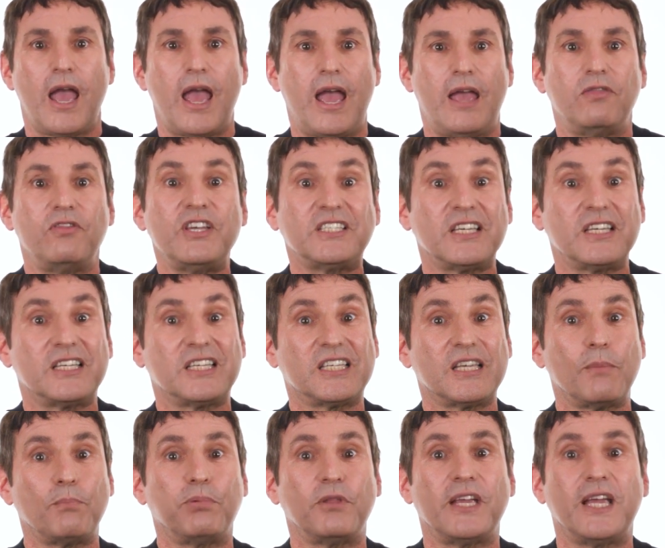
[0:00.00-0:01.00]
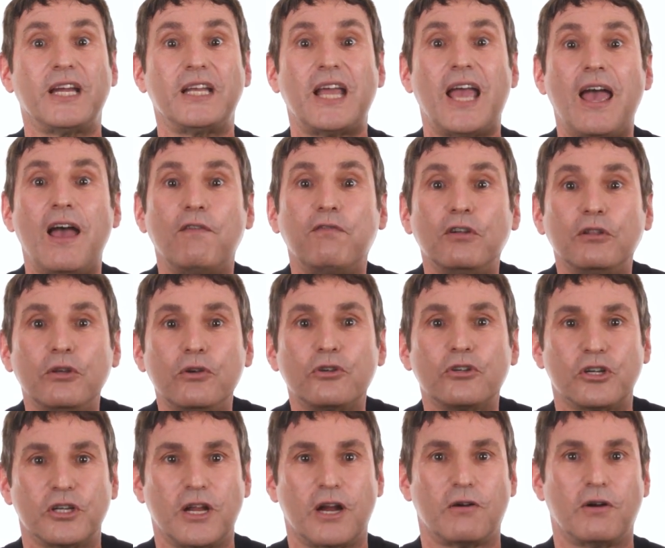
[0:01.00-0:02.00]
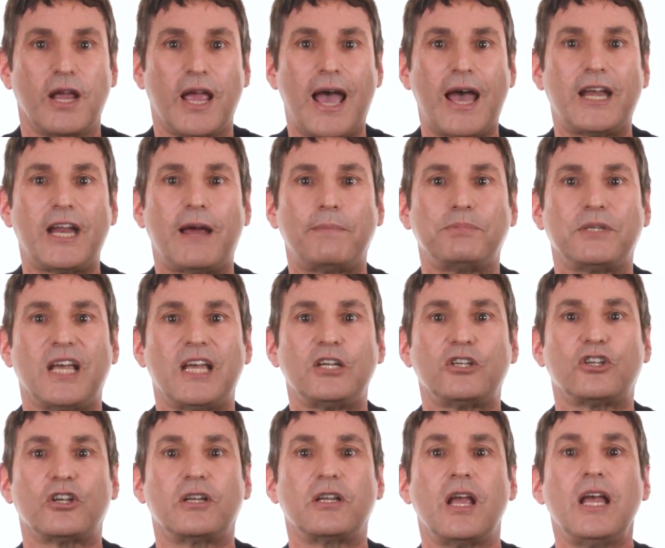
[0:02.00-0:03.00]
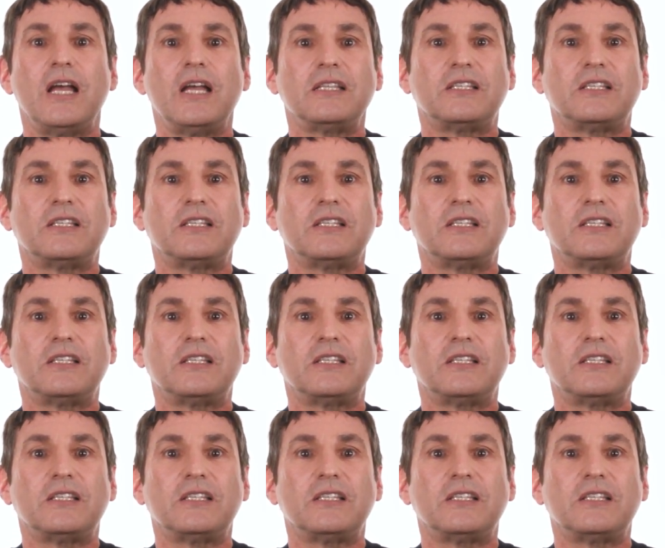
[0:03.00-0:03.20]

And this is simply an evolutionary adaptation